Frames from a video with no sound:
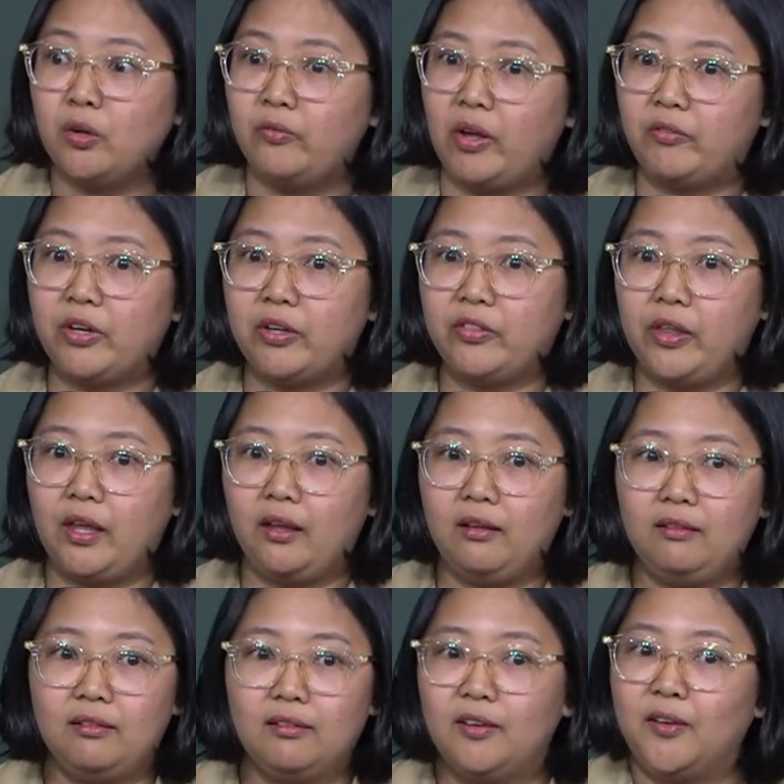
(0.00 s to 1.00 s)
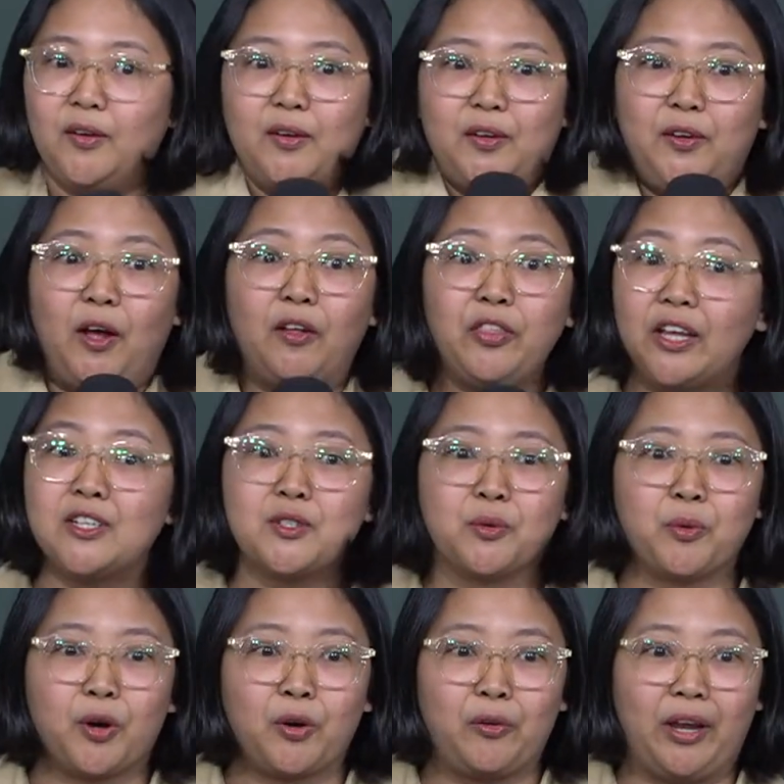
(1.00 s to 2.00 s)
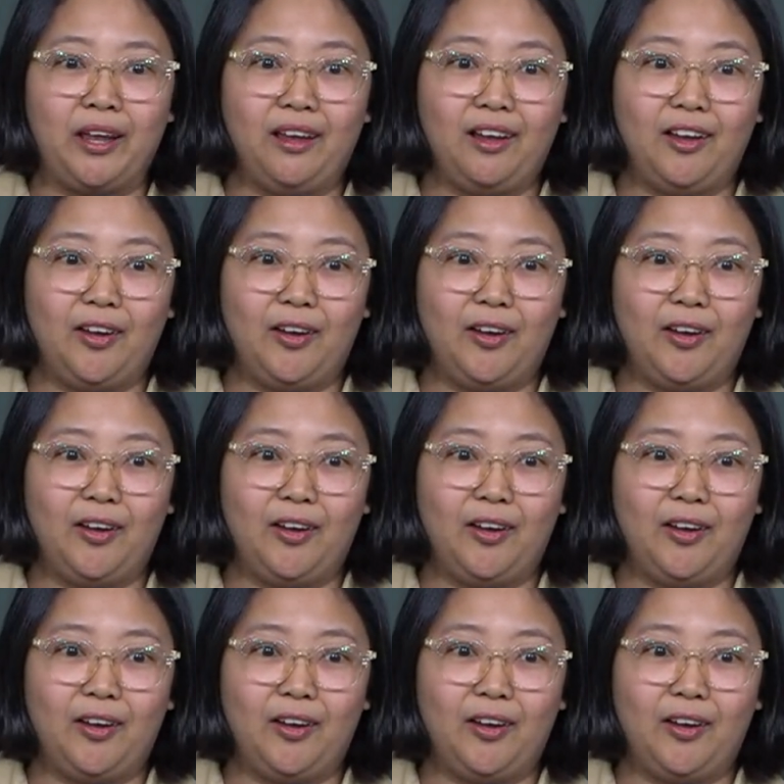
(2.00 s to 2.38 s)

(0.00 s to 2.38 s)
of everything, nothing to worry.